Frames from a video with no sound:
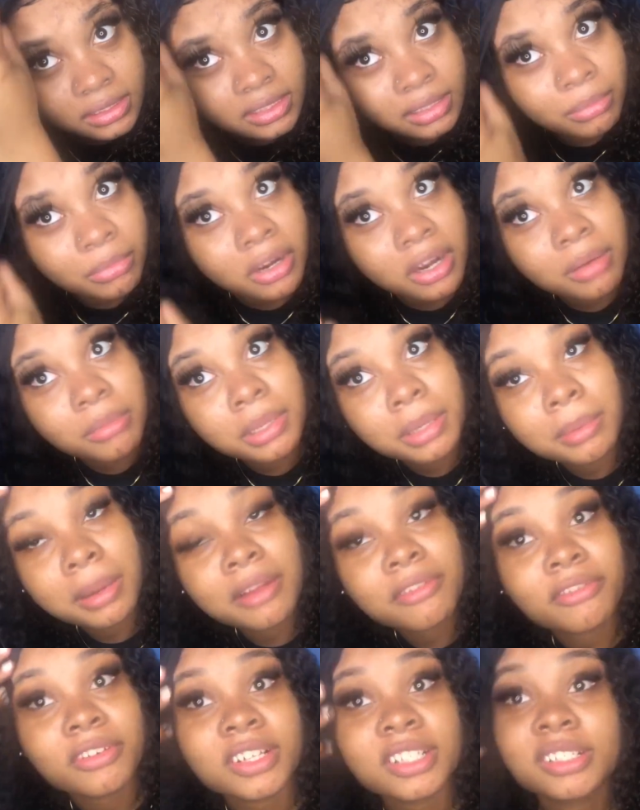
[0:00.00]
Tomorrow, me and my
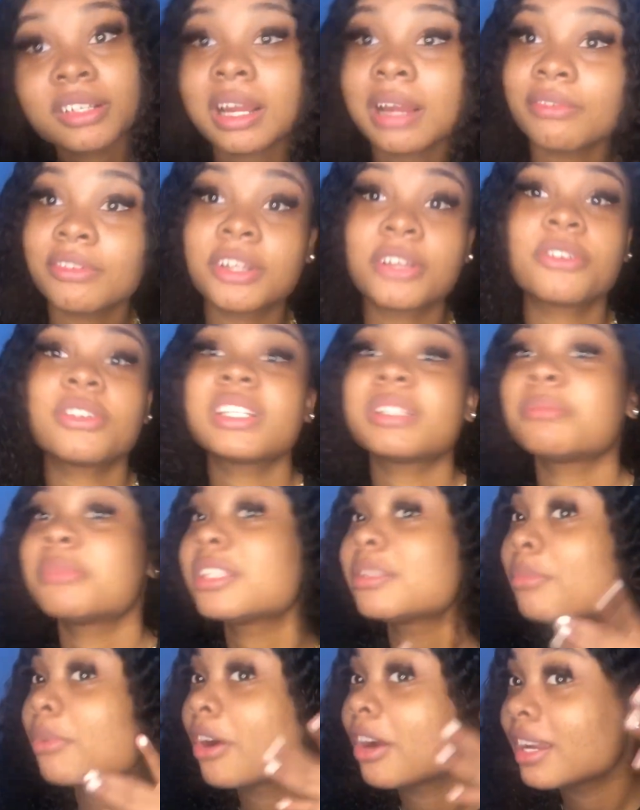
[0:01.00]
friends are having a Christmas
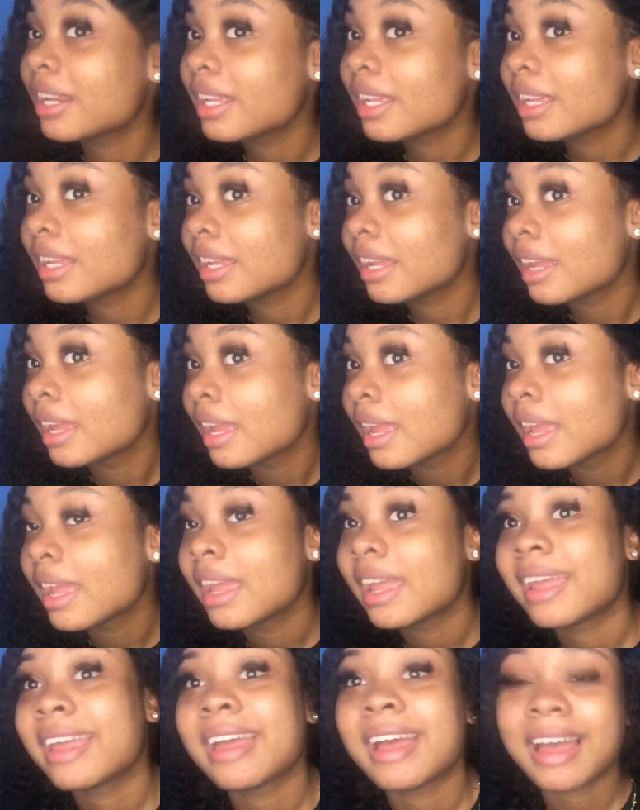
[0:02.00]
party,
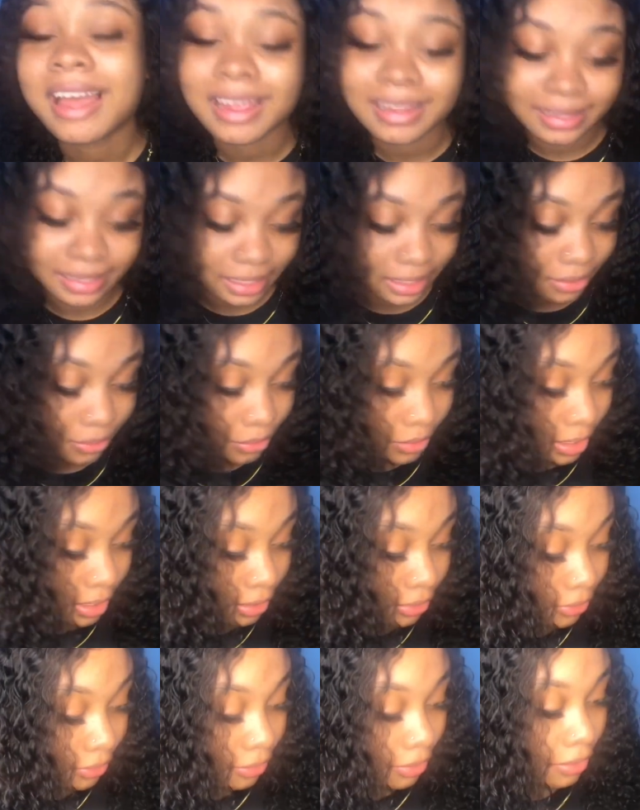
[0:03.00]
and I can't wait,
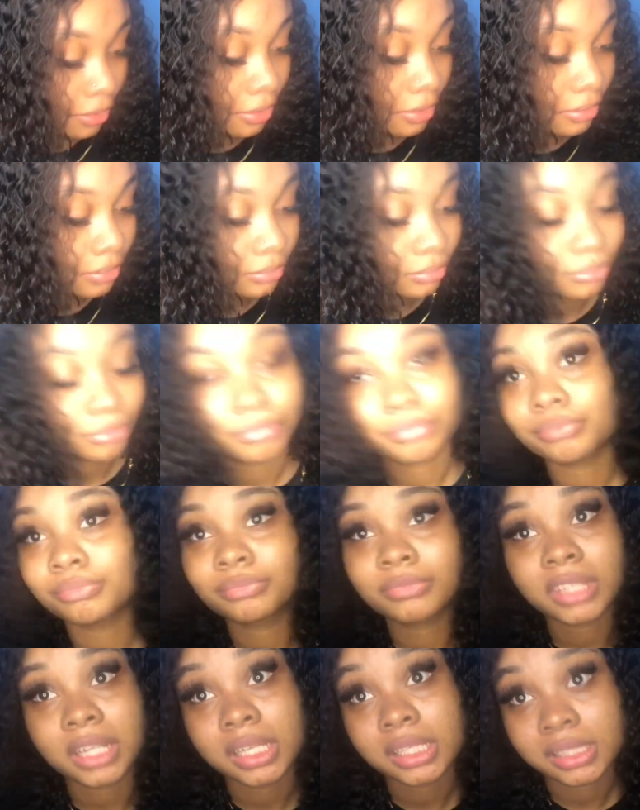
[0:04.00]
girl.
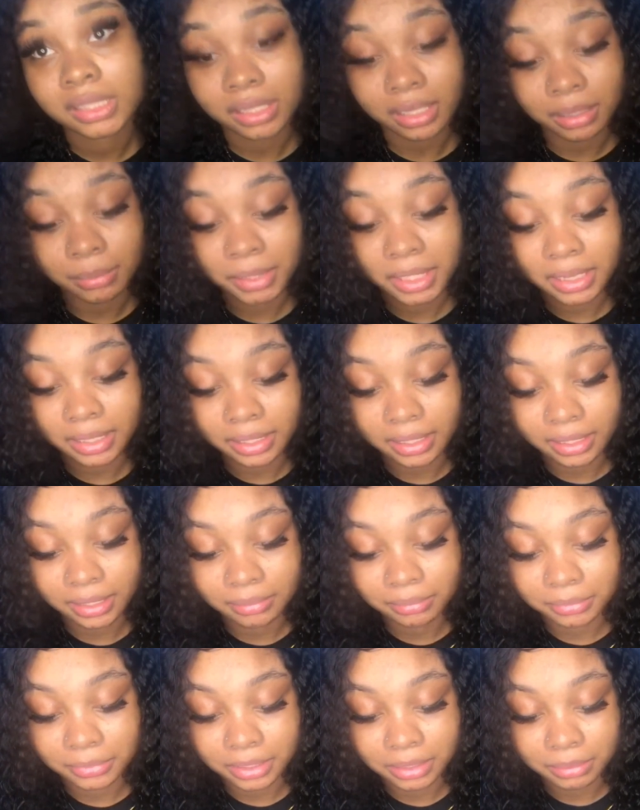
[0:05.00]
It's gonna be lit.
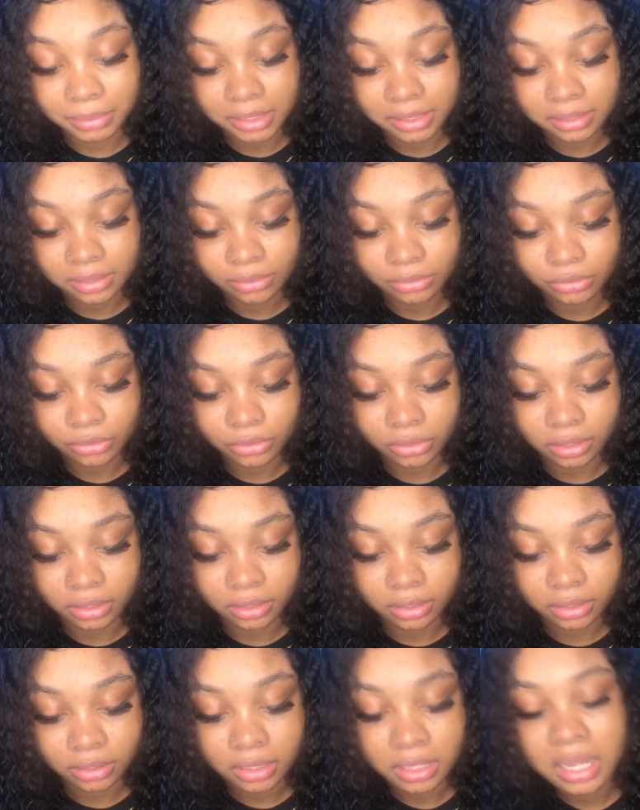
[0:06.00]
I'm gonna be so
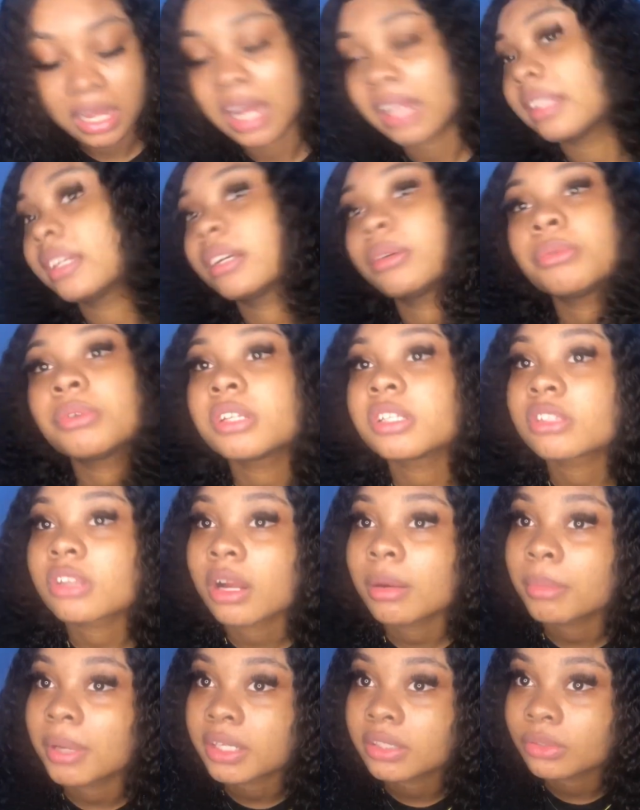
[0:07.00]
drunk. I think I want to
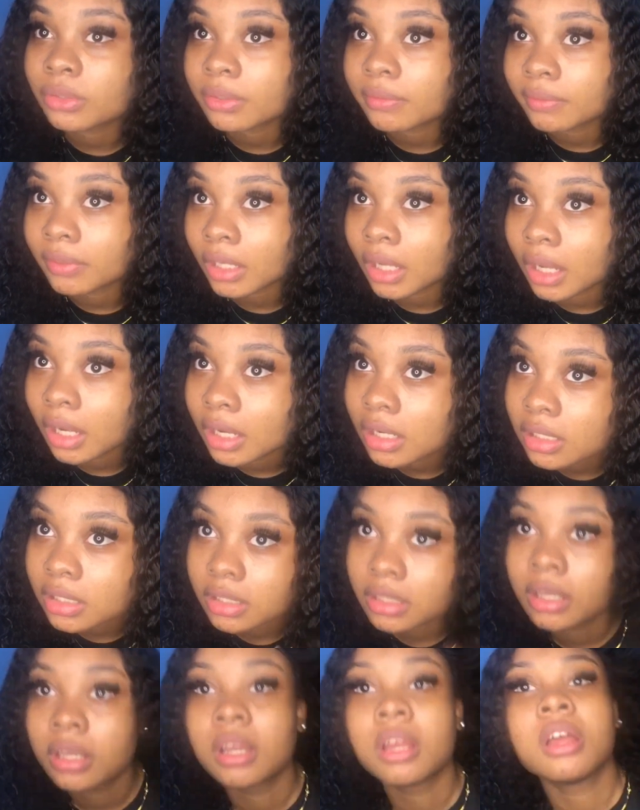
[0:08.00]
start back doing vlogs,
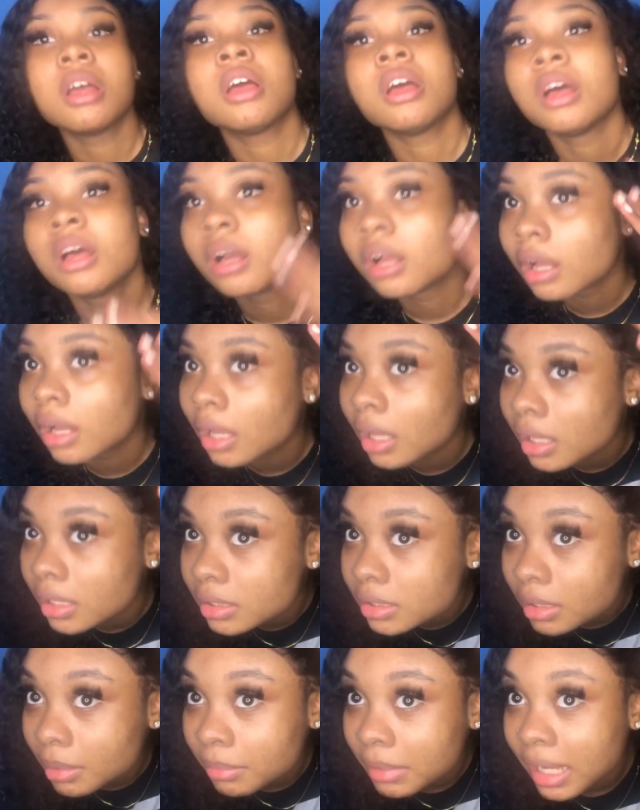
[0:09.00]
because
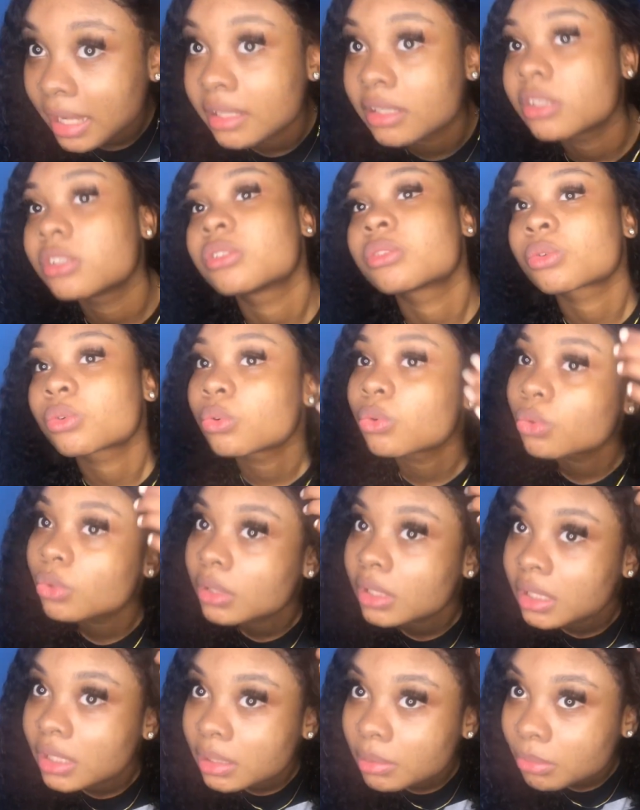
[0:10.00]
I'm not in school
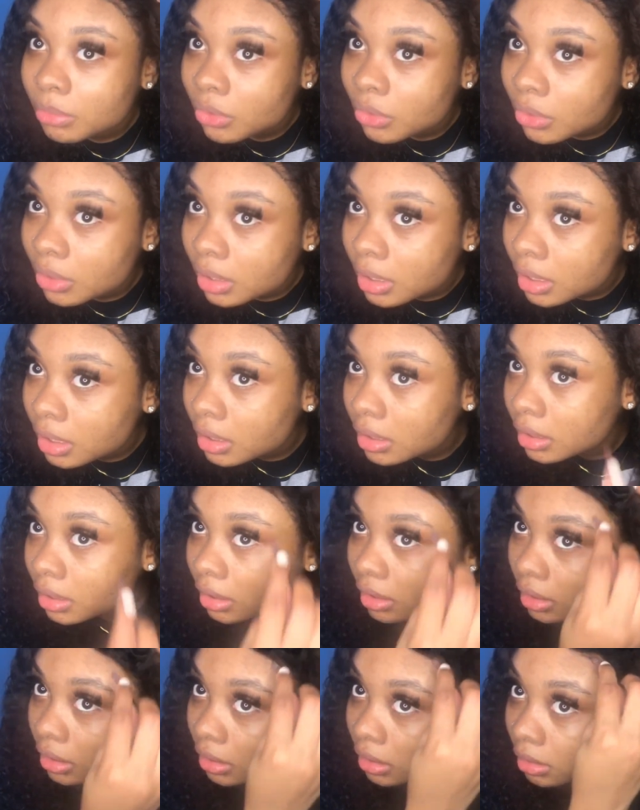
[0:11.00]
anymore,
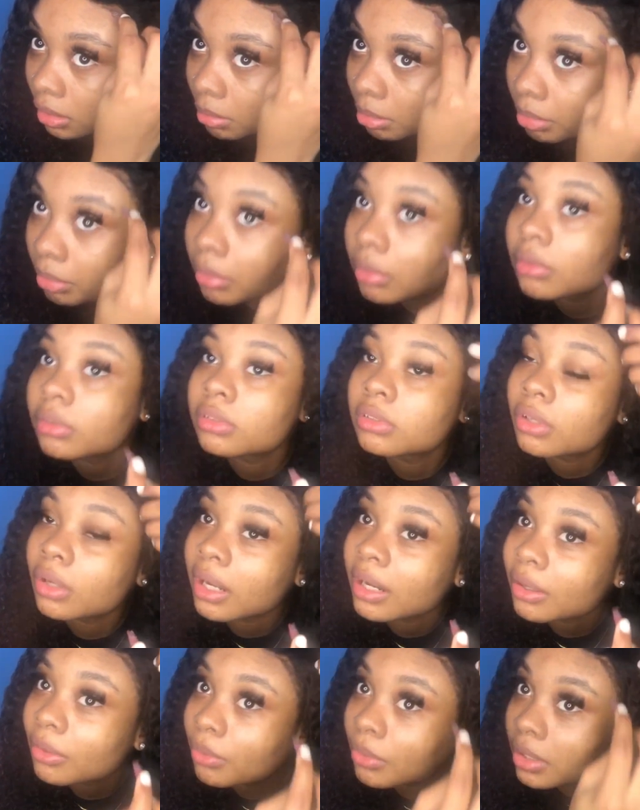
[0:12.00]
so I
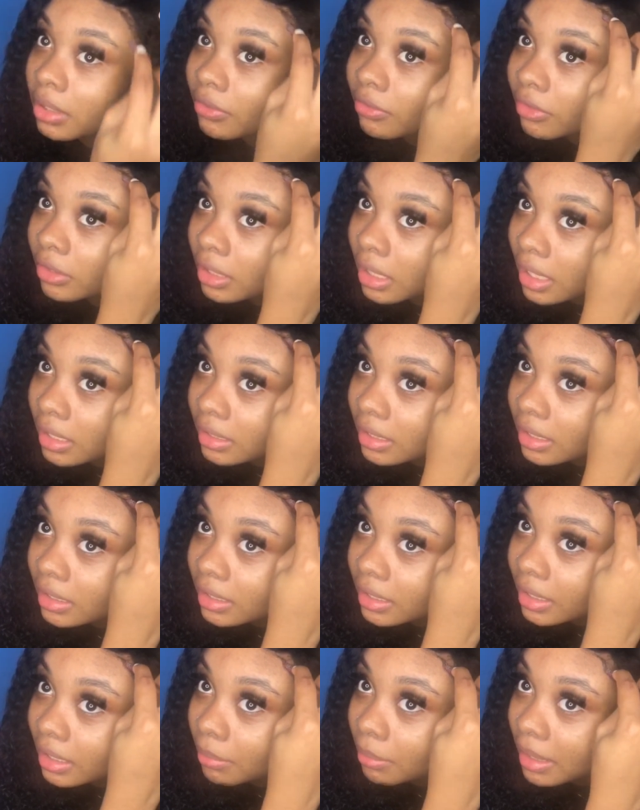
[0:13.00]
don't really feel like
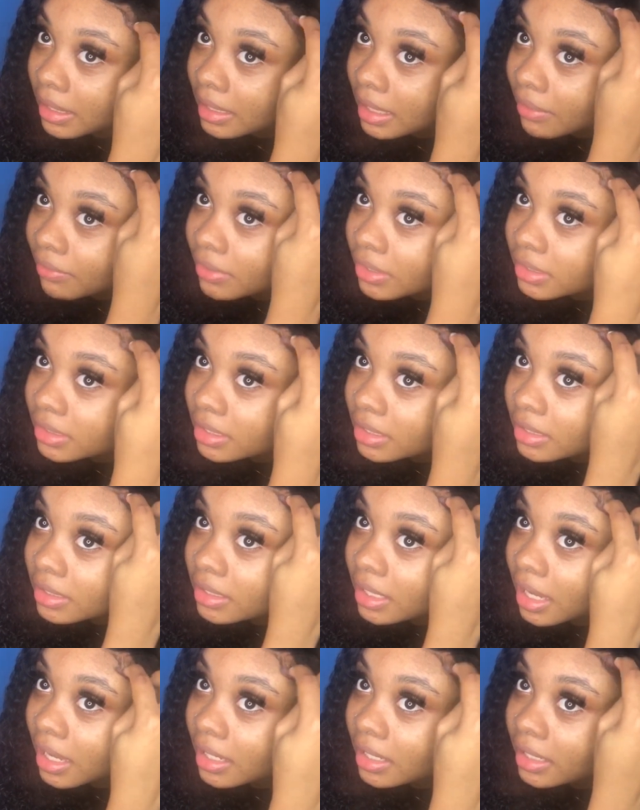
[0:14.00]
nothing in my life is
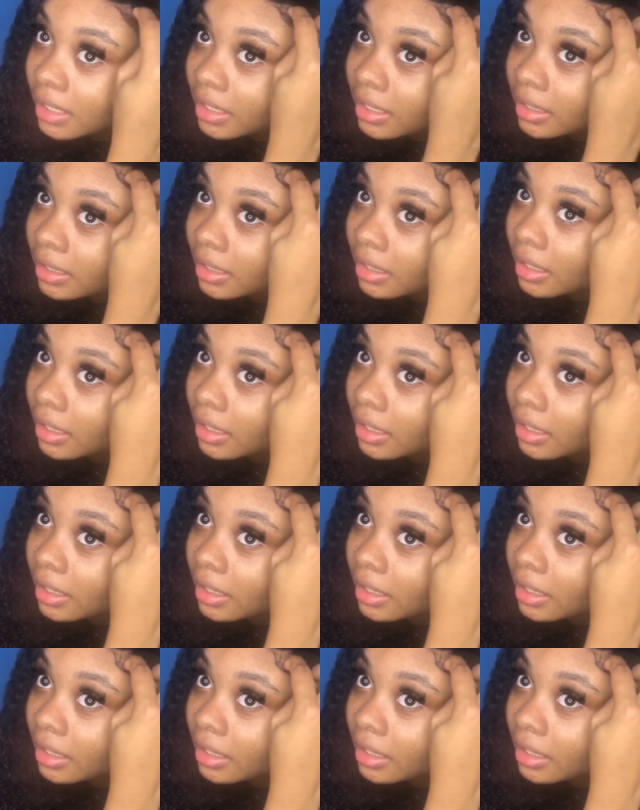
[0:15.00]
exciting.